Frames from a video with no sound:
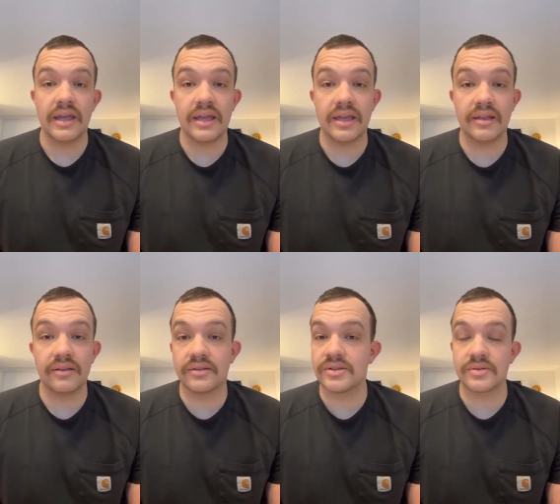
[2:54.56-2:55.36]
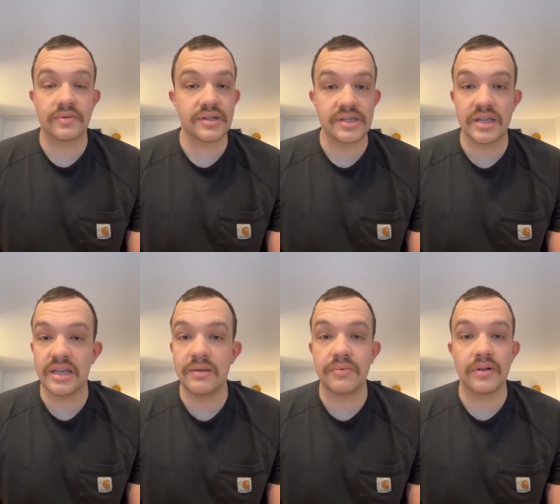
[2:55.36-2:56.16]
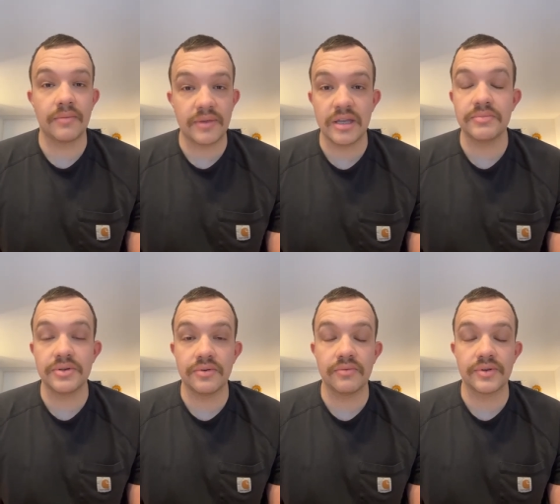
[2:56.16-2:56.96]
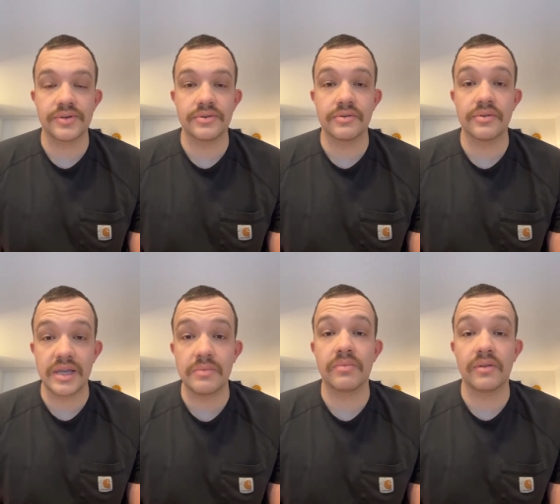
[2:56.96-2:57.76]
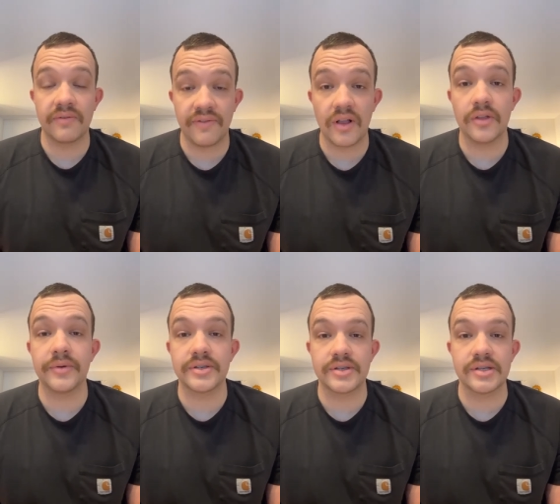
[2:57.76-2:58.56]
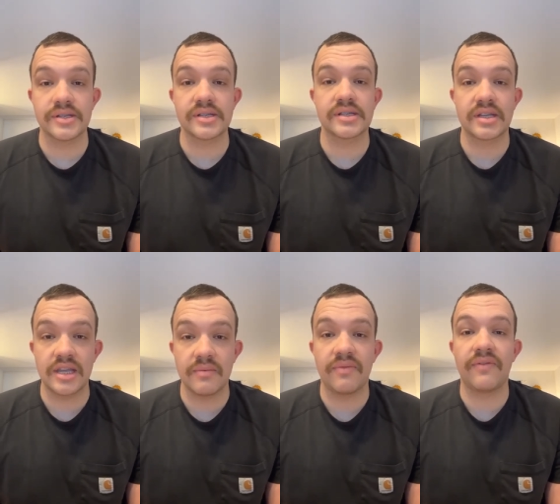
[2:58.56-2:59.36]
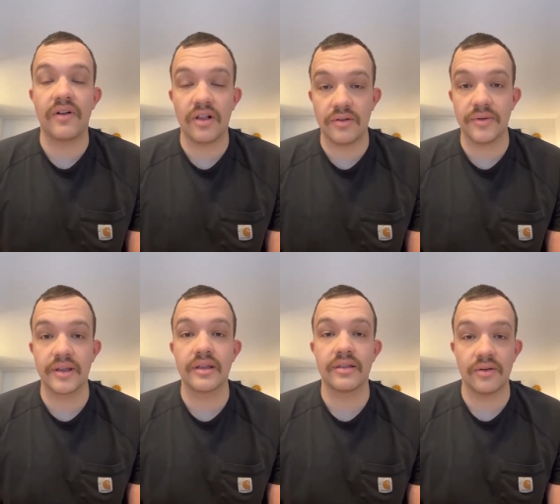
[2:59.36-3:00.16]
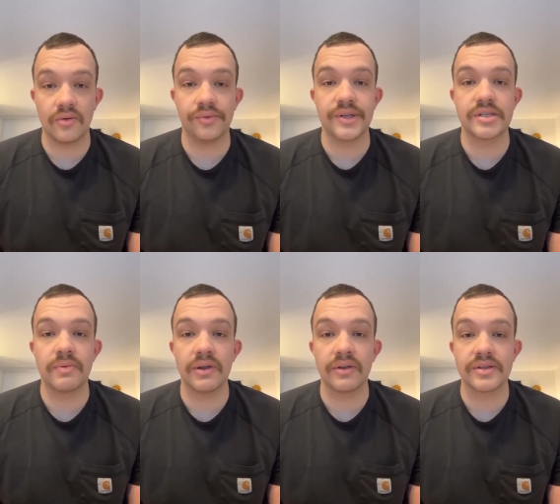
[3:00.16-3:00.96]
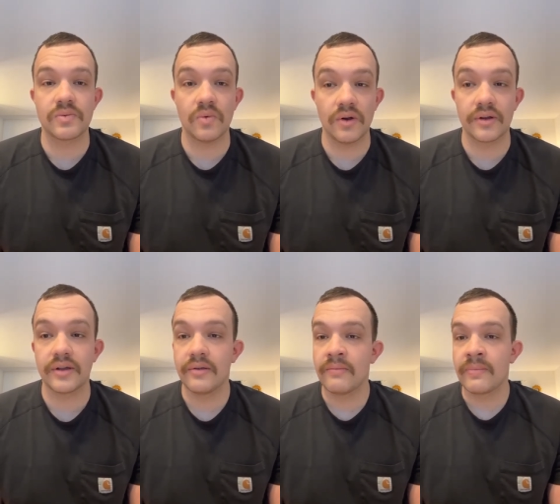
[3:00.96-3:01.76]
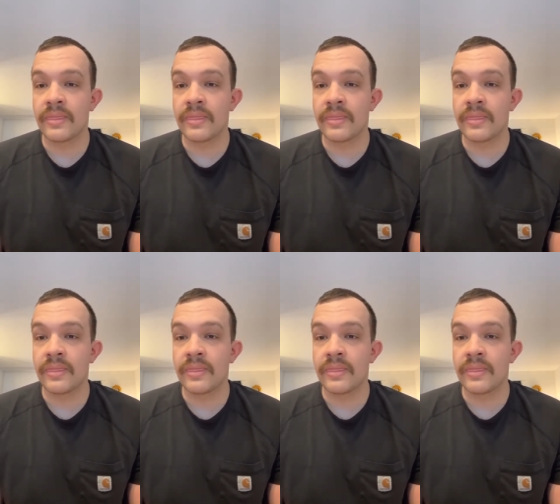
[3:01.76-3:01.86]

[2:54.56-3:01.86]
and just want to say keep it up, keep doing what you're doing, keep following Jesus, keep following the Holy Spirit's work.